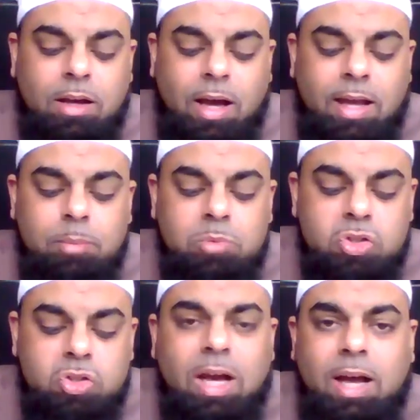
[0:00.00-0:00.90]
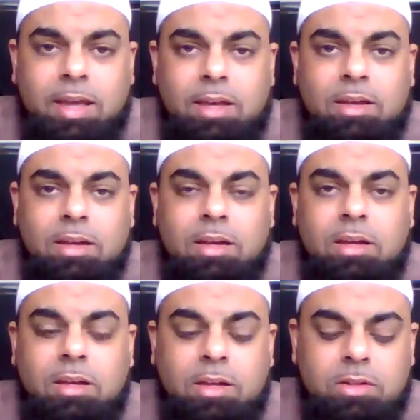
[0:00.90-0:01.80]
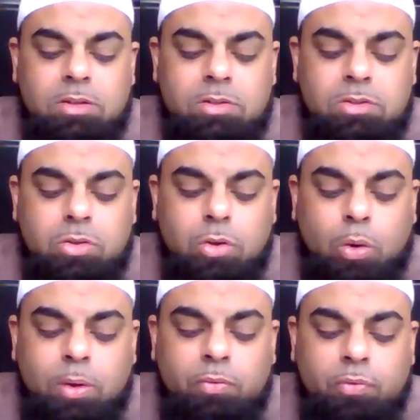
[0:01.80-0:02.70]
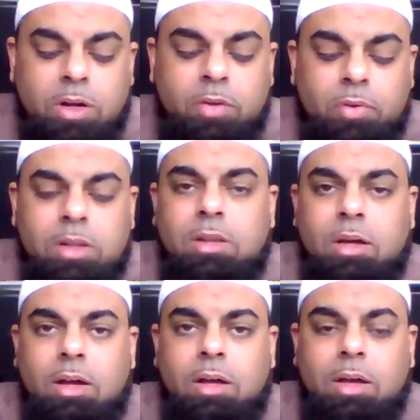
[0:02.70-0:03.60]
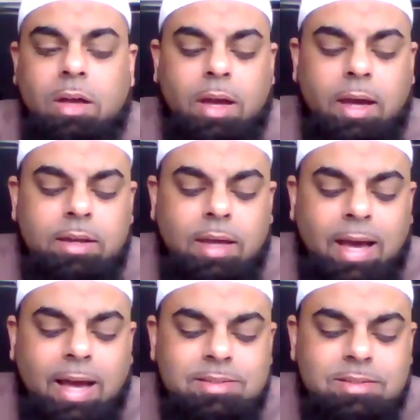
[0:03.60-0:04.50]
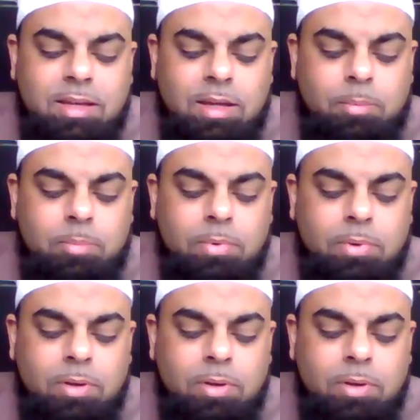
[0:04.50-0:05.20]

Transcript: I am shy to go in front of Allah and ask Him,